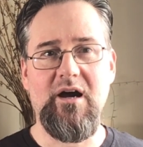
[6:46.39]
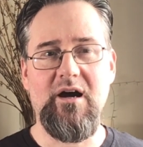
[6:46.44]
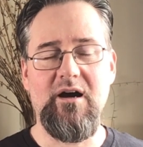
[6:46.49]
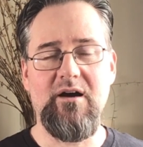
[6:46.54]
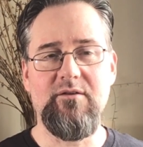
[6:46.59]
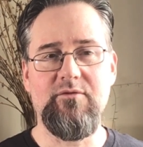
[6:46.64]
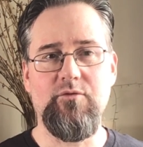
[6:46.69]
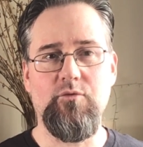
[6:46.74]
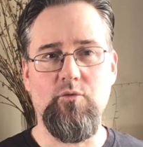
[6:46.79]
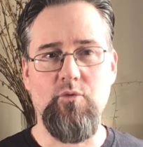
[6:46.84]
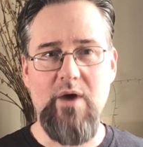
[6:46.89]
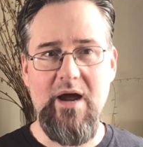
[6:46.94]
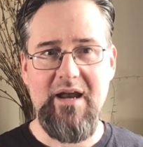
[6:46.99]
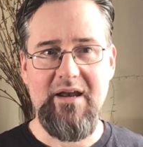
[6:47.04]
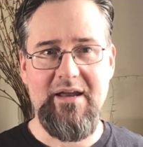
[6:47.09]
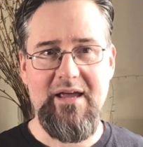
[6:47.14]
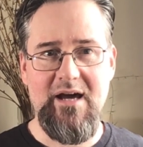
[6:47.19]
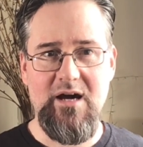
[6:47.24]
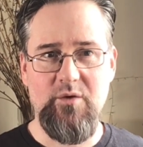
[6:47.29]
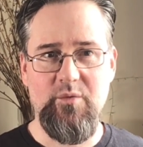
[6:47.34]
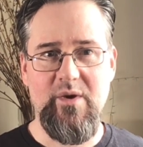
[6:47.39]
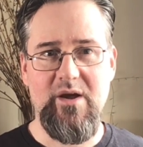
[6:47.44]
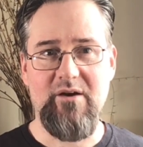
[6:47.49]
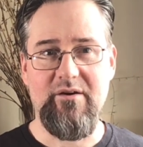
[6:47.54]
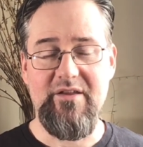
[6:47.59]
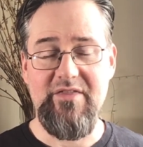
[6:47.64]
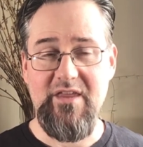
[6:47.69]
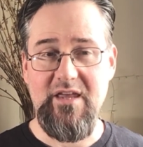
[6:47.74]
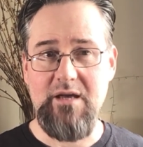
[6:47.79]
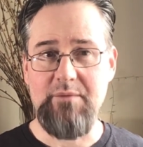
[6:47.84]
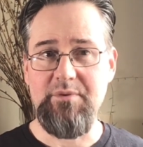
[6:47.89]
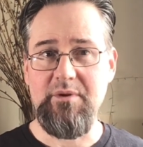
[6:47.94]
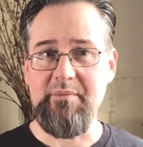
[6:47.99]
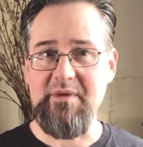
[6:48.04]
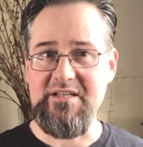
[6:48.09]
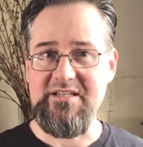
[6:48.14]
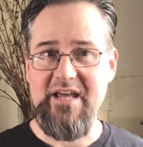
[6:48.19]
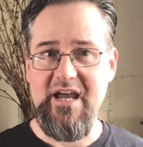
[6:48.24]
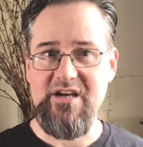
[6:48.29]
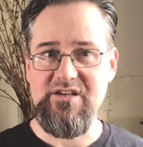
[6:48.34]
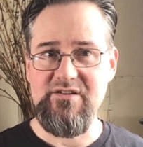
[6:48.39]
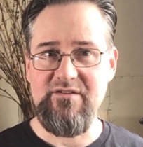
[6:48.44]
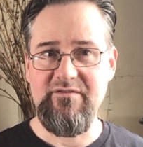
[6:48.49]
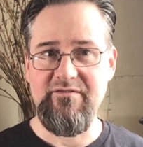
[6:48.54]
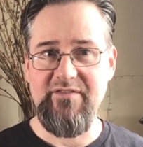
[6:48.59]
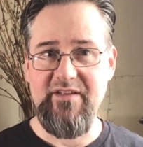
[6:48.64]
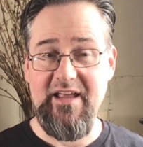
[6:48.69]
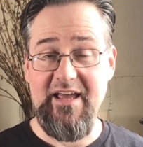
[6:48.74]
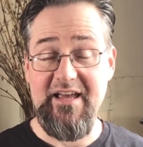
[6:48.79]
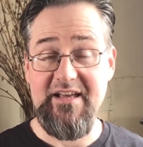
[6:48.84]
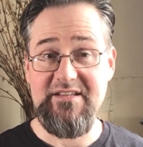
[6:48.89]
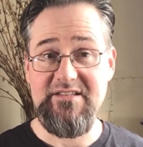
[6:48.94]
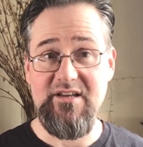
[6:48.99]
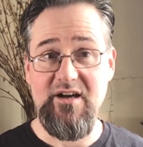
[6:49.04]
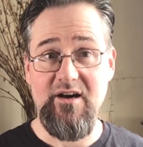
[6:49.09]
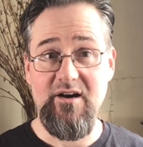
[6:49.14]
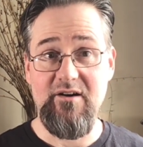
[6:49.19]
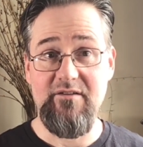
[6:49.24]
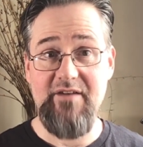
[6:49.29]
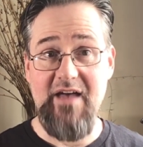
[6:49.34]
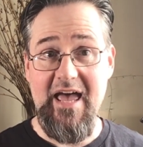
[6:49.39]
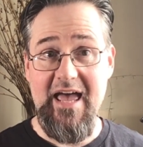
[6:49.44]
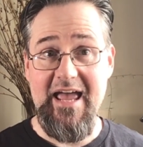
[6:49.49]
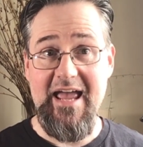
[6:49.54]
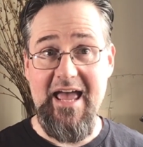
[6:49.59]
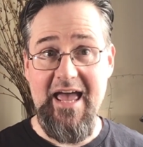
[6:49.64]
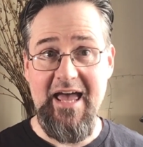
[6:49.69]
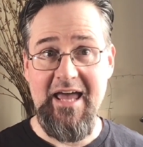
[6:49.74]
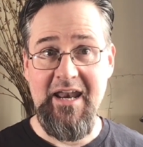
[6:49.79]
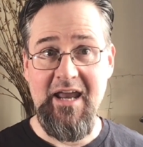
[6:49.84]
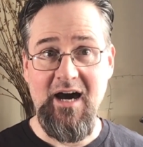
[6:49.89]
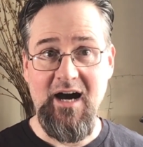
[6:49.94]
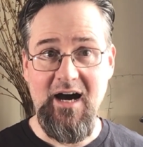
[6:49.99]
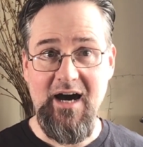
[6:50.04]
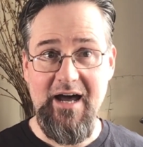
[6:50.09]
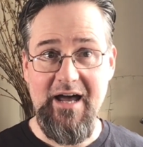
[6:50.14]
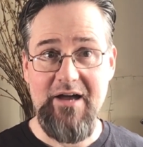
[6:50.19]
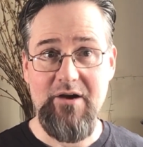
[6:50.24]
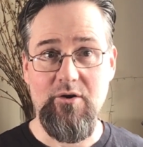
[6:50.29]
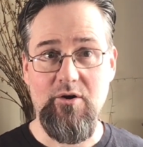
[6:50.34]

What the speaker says: of right now we are in the implementation phase of ANI,